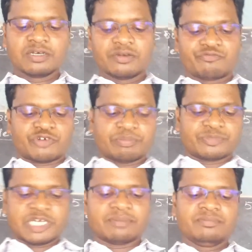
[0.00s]
from
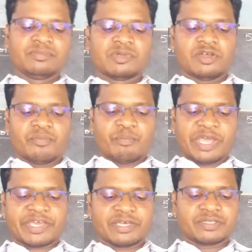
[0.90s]
them,
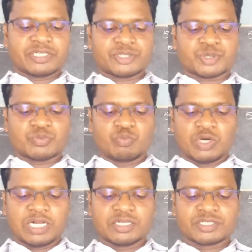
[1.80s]
making this
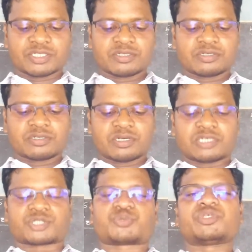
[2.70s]
world a
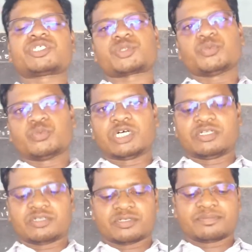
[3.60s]
sweet
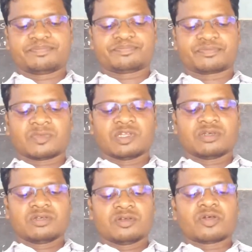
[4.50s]
world.
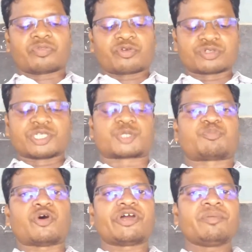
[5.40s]
Through this
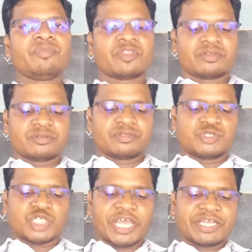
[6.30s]
poem,
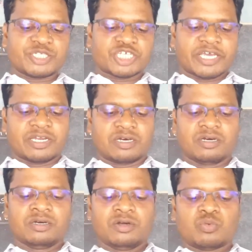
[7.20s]
Jane
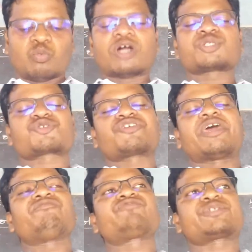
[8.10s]
Taylor wants to
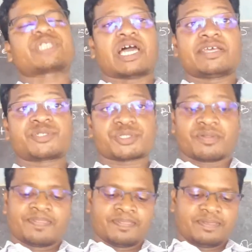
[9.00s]
emphasize
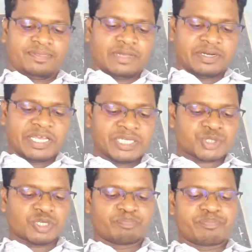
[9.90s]
the needs
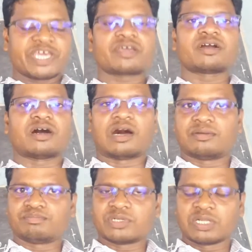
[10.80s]
of being
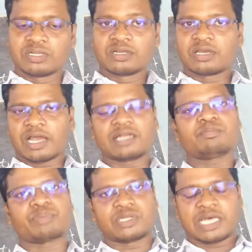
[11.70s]
humble
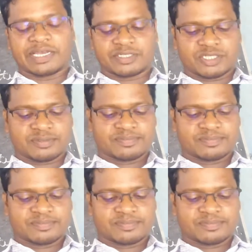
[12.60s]
and polite.